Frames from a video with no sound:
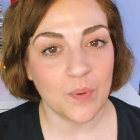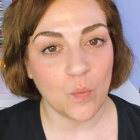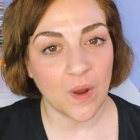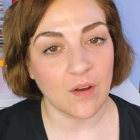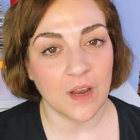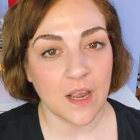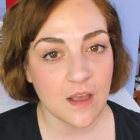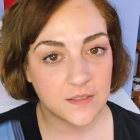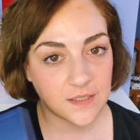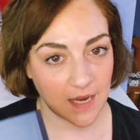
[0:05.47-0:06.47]
been wearing
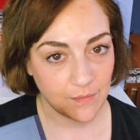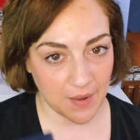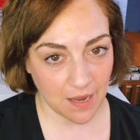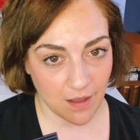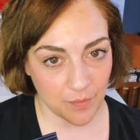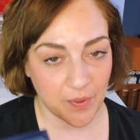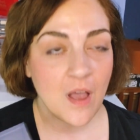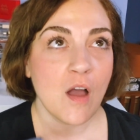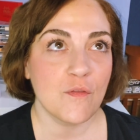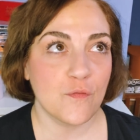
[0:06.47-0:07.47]
Seint makeup
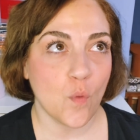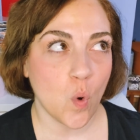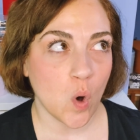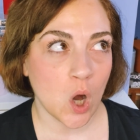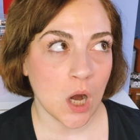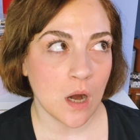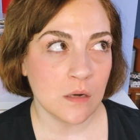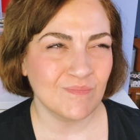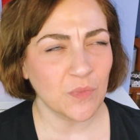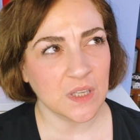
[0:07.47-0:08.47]
for,
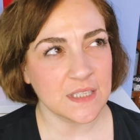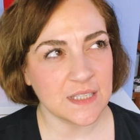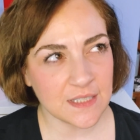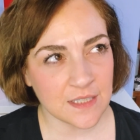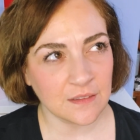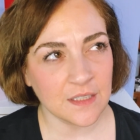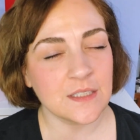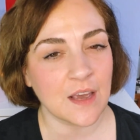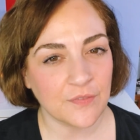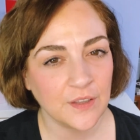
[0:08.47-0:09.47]
well, consistently,
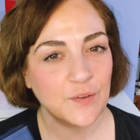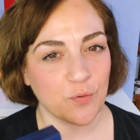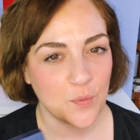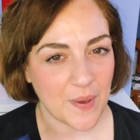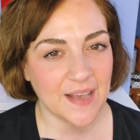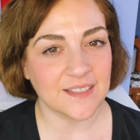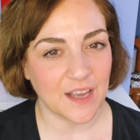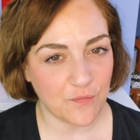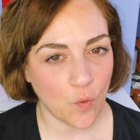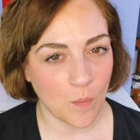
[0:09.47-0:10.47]
definitely for the past like
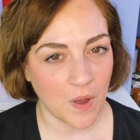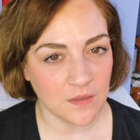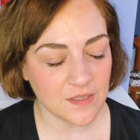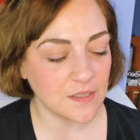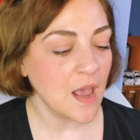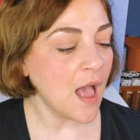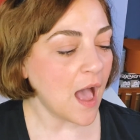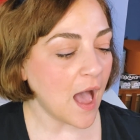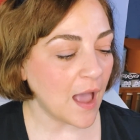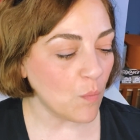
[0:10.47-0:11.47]
4 months,
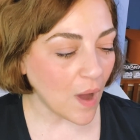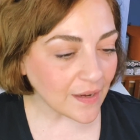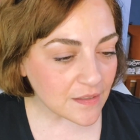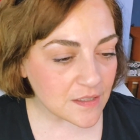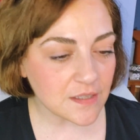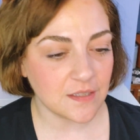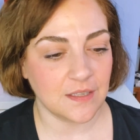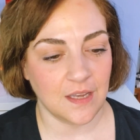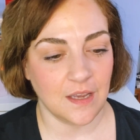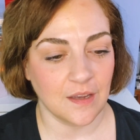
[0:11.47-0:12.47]
I wanted to
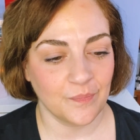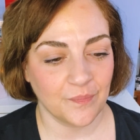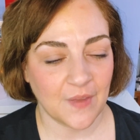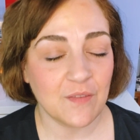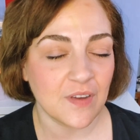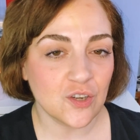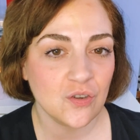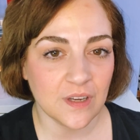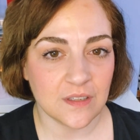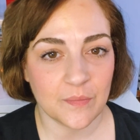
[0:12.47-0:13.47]
see and venture
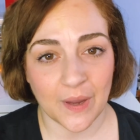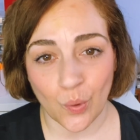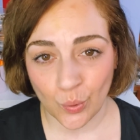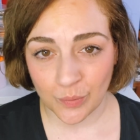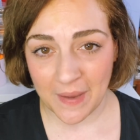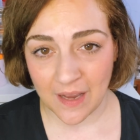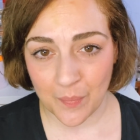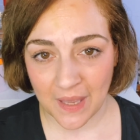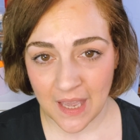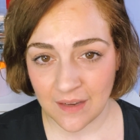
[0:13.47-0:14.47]
into my old makeup
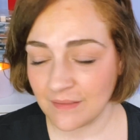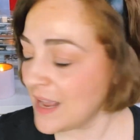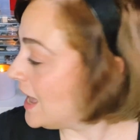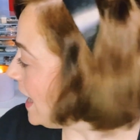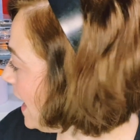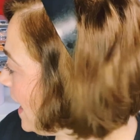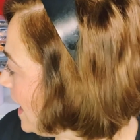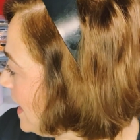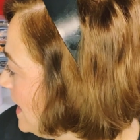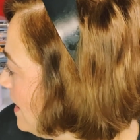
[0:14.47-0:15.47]
again.
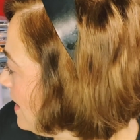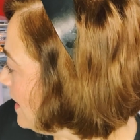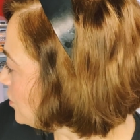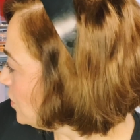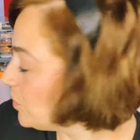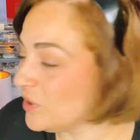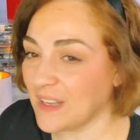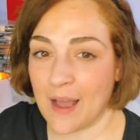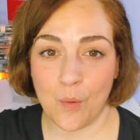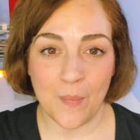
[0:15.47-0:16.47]
I actually pulled
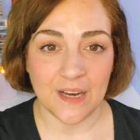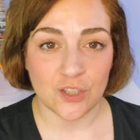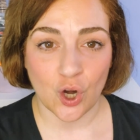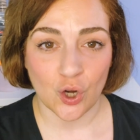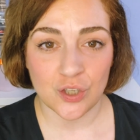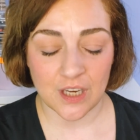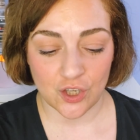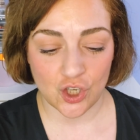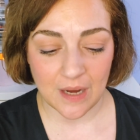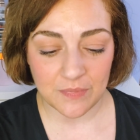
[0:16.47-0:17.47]
out my Tarte
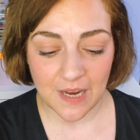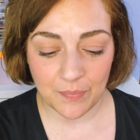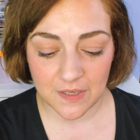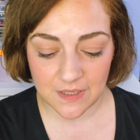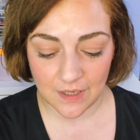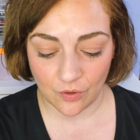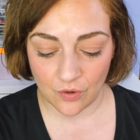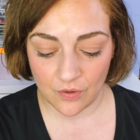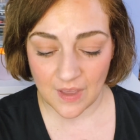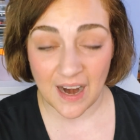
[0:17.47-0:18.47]
Shape Tape concealer
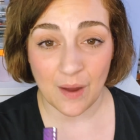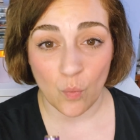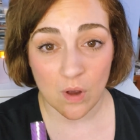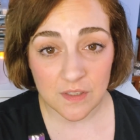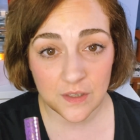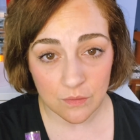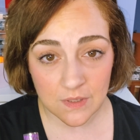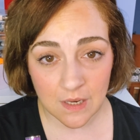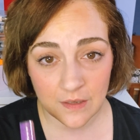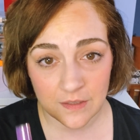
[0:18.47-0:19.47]
that I was
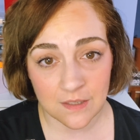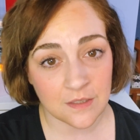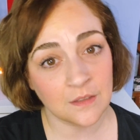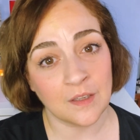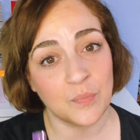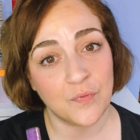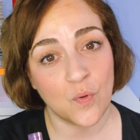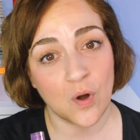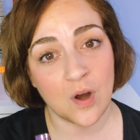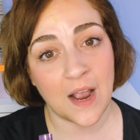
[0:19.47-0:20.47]
using consistently
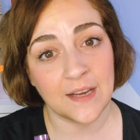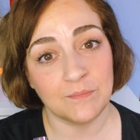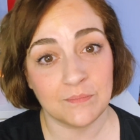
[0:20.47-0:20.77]
before I